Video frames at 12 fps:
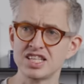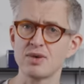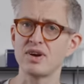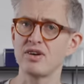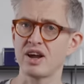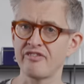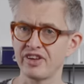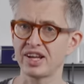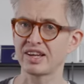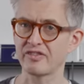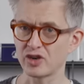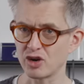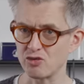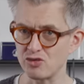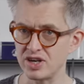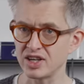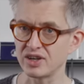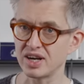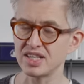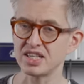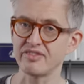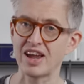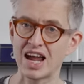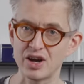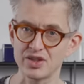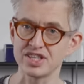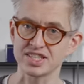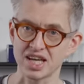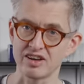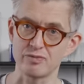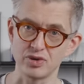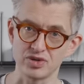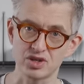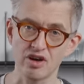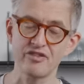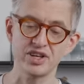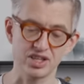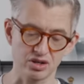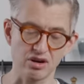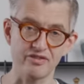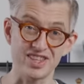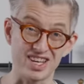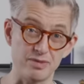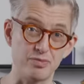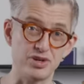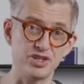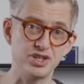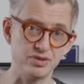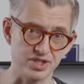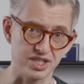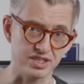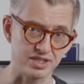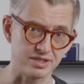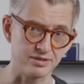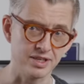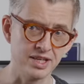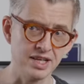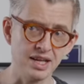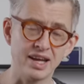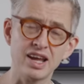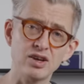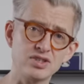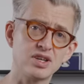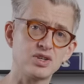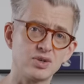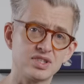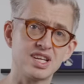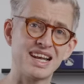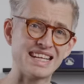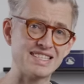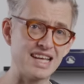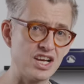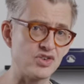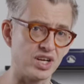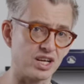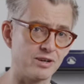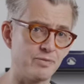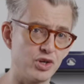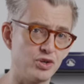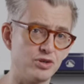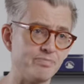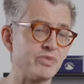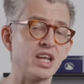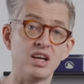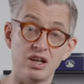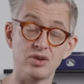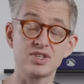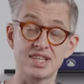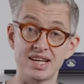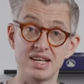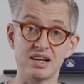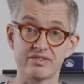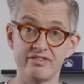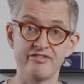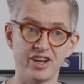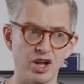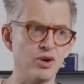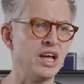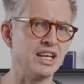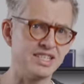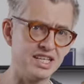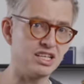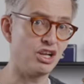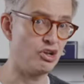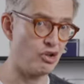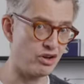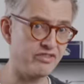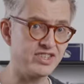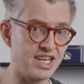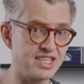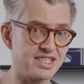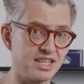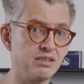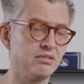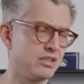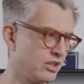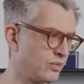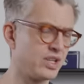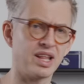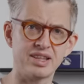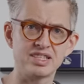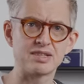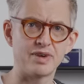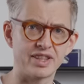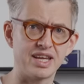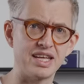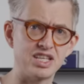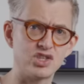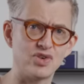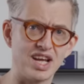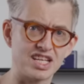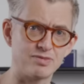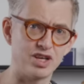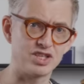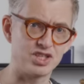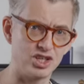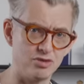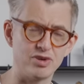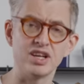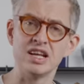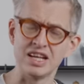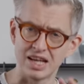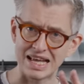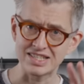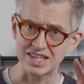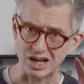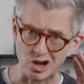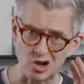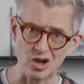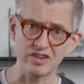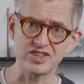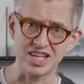so I, I feel like I've got a really good idea of how this kind of brews coffee and the coffee that it produces. And I also talked to Lance Hedrick, who, alongside Nick from Fellow, did a lot of testing, along with I think some other industry experts too. But Lance did a lot of